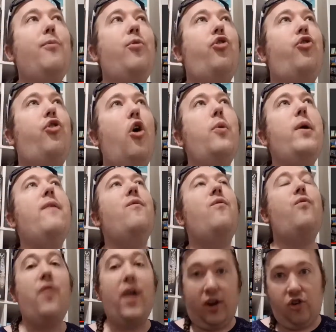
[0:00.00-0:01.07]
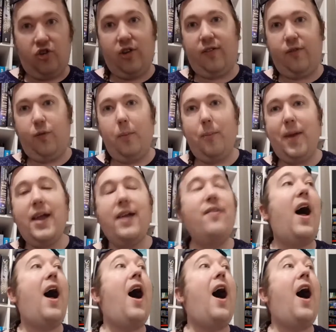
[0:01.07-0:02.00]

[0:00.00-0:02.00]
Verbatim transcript: so infectious for me that